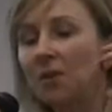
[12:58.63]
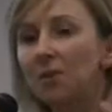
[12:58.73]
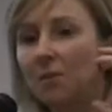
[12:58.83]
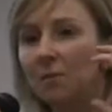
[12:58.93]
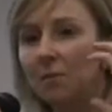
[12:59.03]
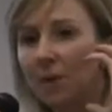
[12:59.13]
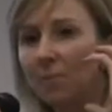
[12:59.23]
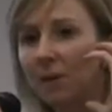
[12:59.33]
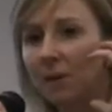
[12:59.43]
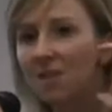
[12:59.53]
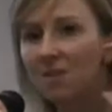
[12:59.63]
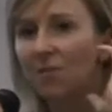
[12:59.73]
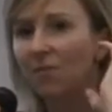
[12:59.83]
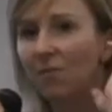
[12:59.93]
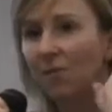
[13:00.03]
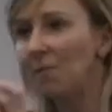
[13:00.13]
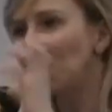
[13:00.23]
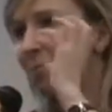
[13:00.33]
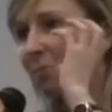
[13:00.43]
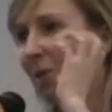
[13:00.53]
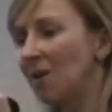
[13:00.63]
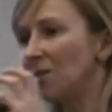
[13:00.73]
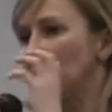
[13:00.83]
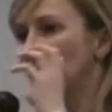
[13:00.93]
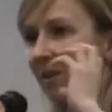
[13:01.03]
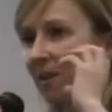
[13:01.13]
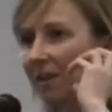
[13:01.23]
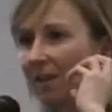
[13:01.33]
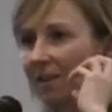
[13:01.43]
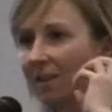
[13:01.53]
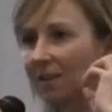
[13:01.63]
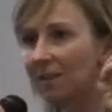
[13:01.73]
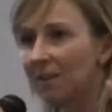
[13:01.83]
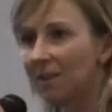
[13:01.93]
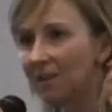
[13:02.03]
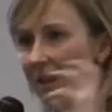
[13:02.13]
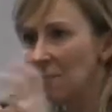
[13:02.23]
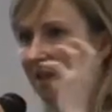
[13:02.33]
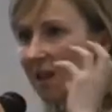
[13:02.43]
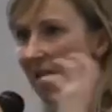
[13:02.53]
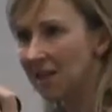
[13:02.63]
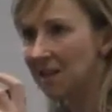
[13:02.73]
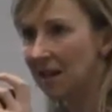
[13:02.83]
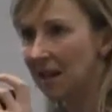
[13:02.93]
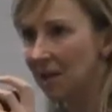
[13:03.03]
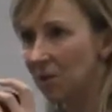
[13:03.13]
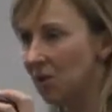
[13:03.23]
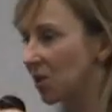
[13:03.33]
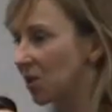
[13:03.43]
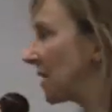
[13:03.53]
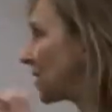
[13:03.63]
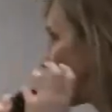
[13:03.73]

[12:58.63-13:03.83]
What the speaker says: But it's very much part of the exam task language,